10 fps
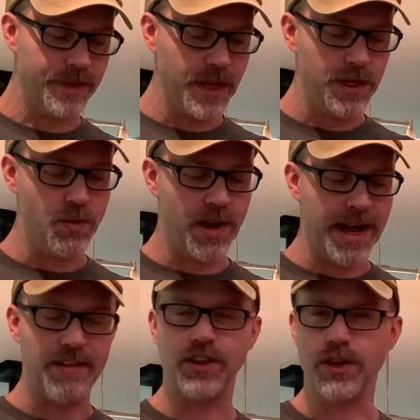you want to
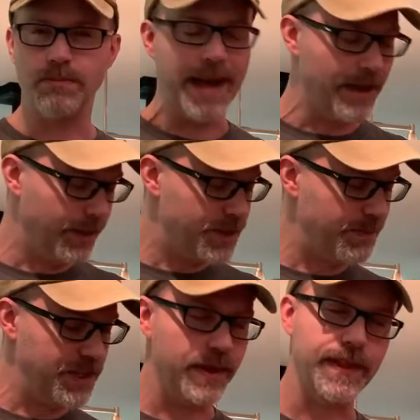have a good balance
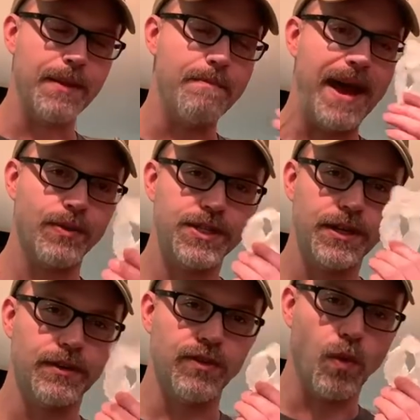between the amount
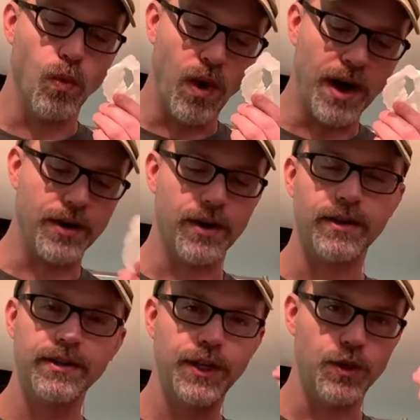of water,
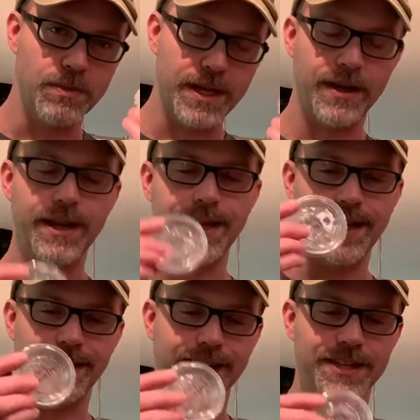humidity
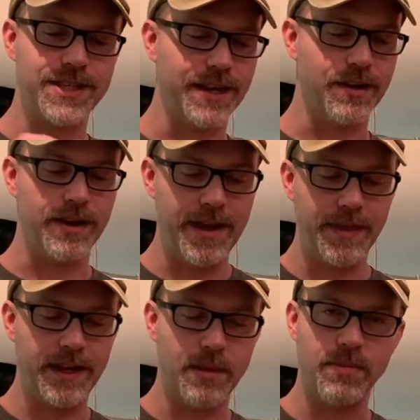in the container, and
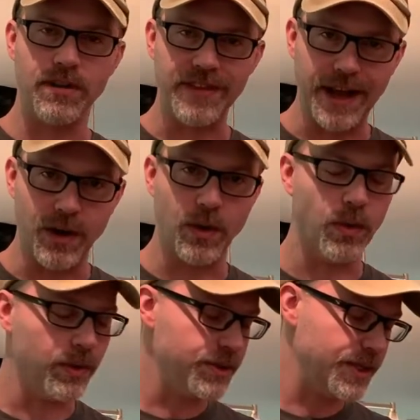the number of air
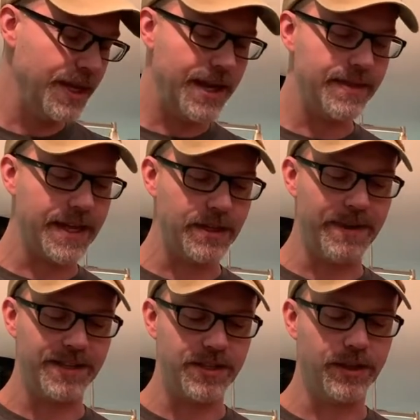holes, and that
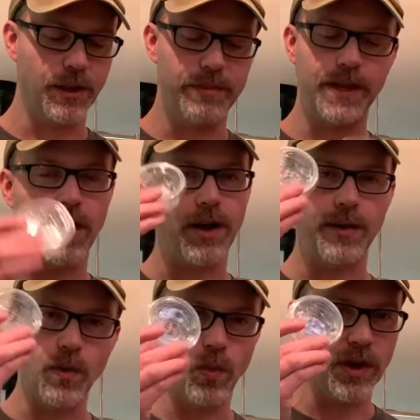depends a little bit on
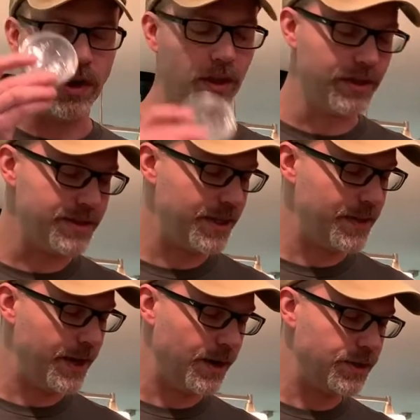what all is in
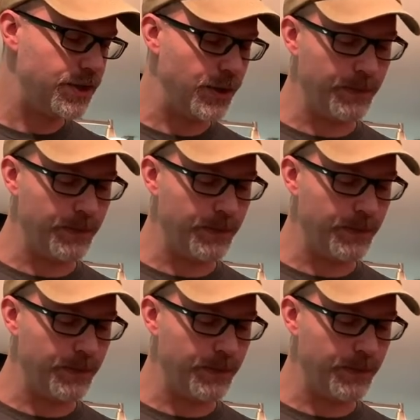there too.